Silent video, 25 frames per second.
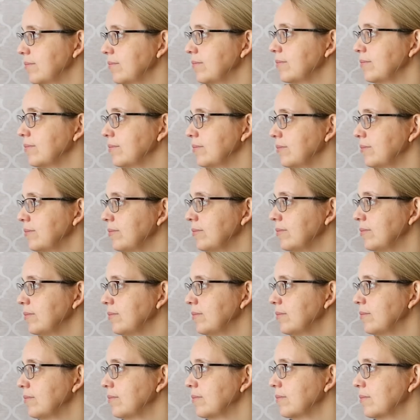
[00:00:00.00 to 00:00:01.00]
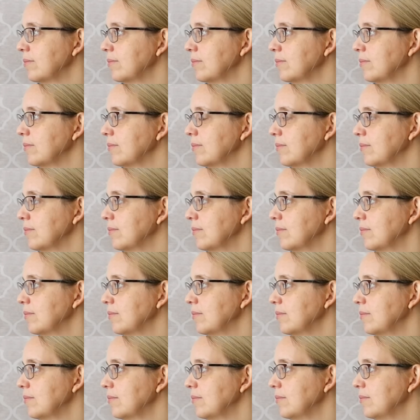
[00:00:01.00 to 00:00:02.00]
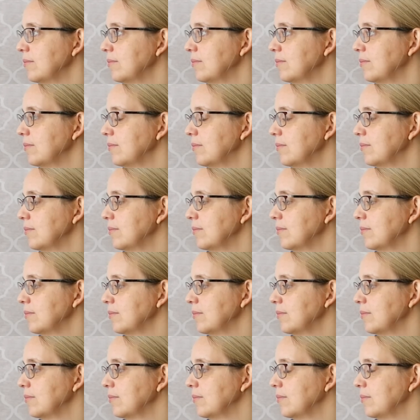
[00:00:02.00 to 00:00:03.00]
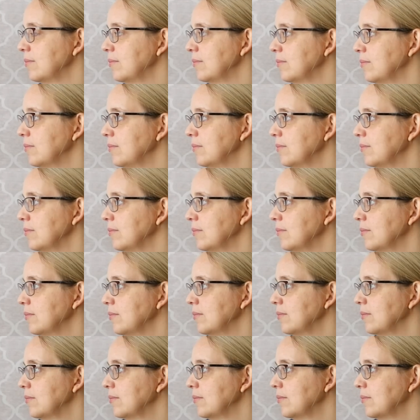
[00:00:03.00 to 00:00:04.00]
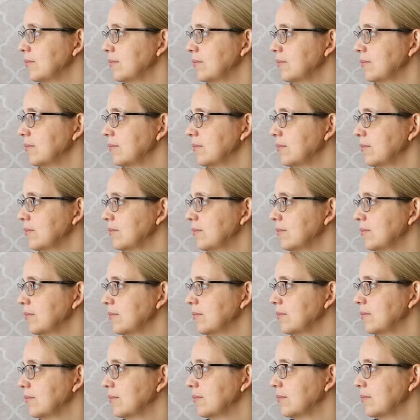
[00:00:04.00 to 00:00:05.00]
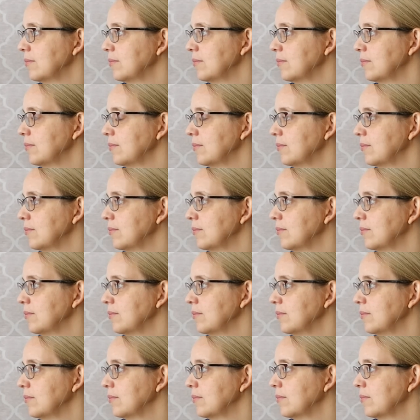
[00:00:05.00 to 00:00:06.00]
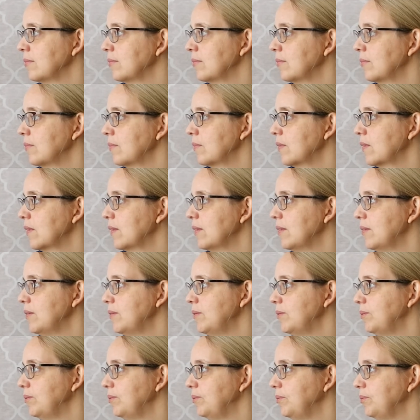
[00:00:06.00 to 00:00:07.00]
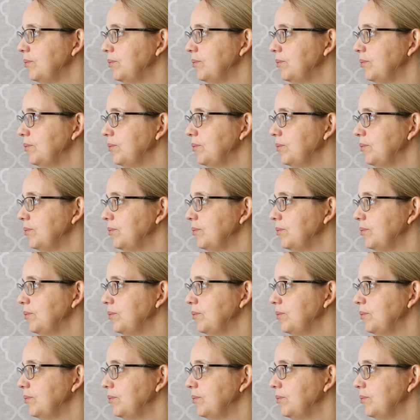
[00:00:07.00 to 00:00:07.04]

[no speech]